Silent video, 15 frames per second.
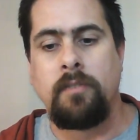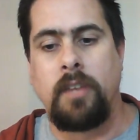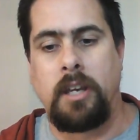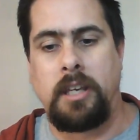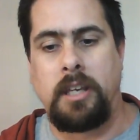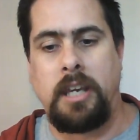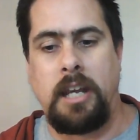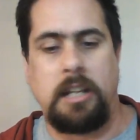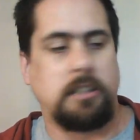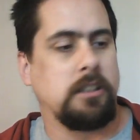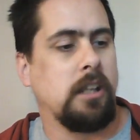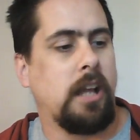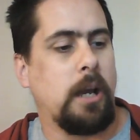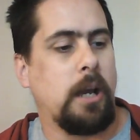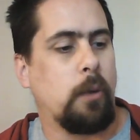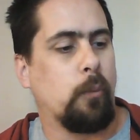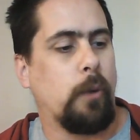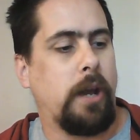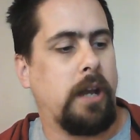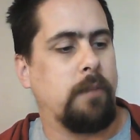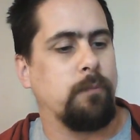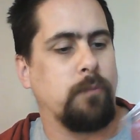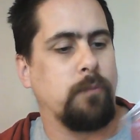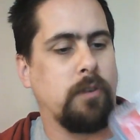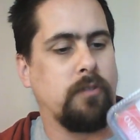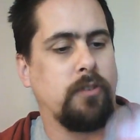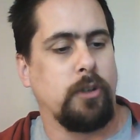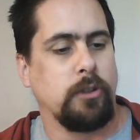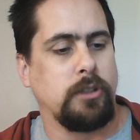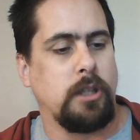Again, it's lightweight, it
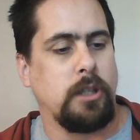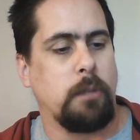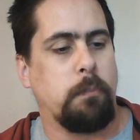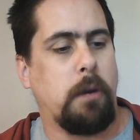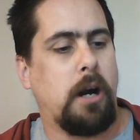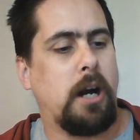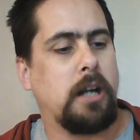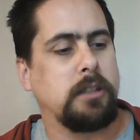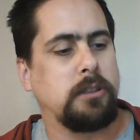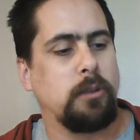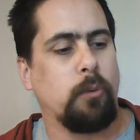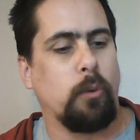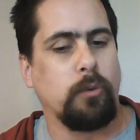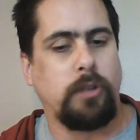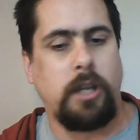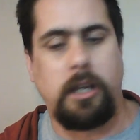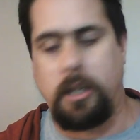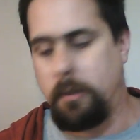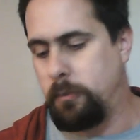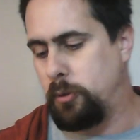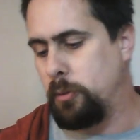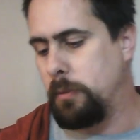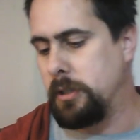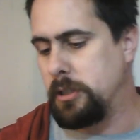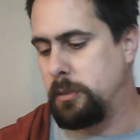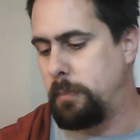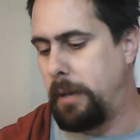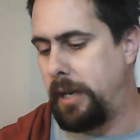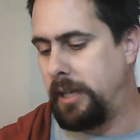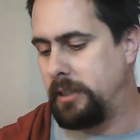fills in the box, it won't take up too much
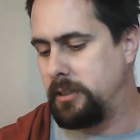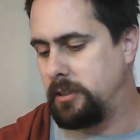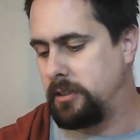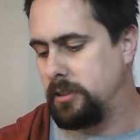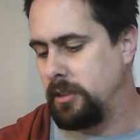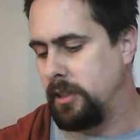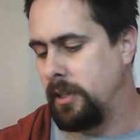space,